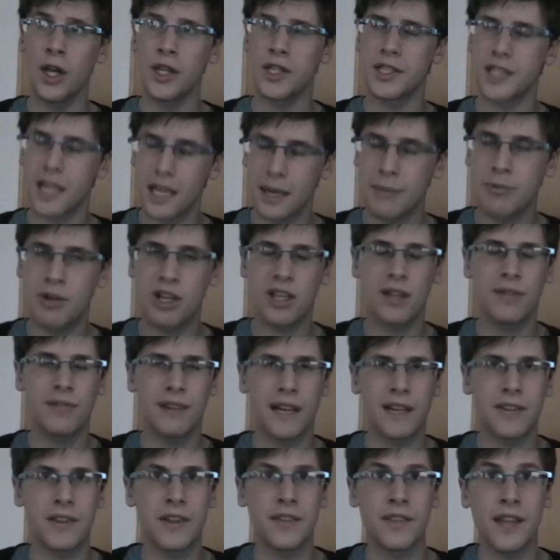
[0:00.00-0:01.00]
celebrate the
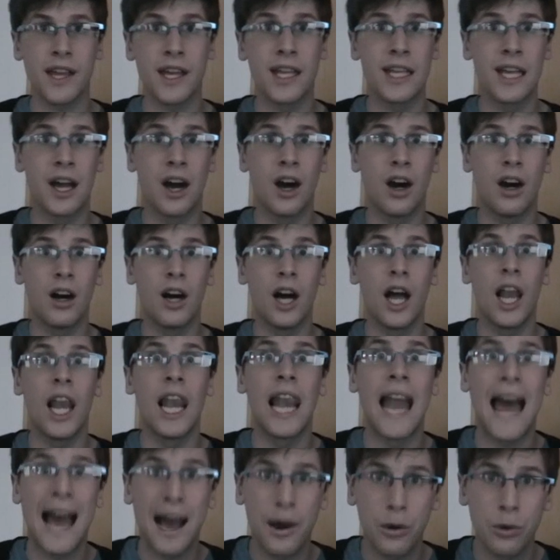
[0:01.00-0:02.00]
fact that they are
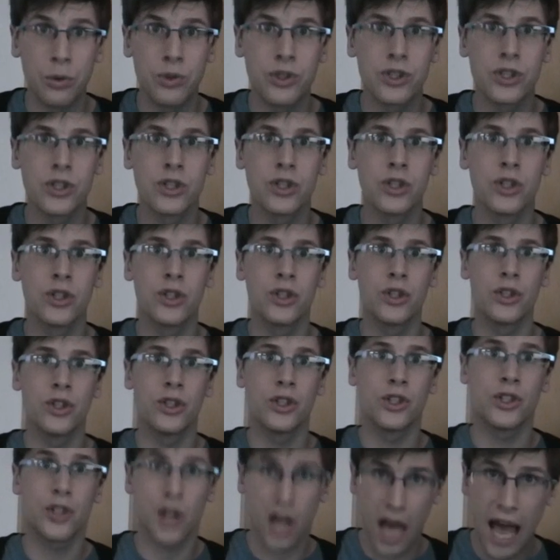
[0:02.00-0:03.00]
allowed
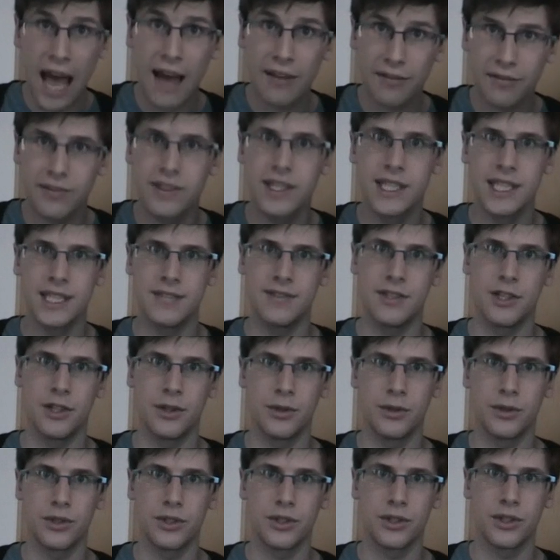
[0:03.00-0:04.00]
to have these
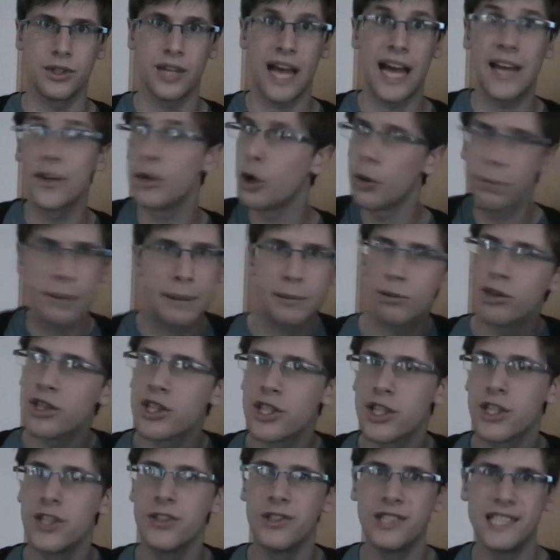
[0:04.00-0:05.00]
views and not be
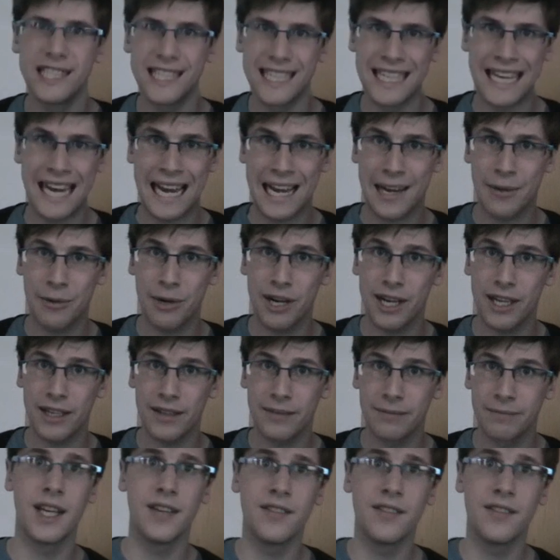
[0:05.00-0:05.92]
prosecuted in any way.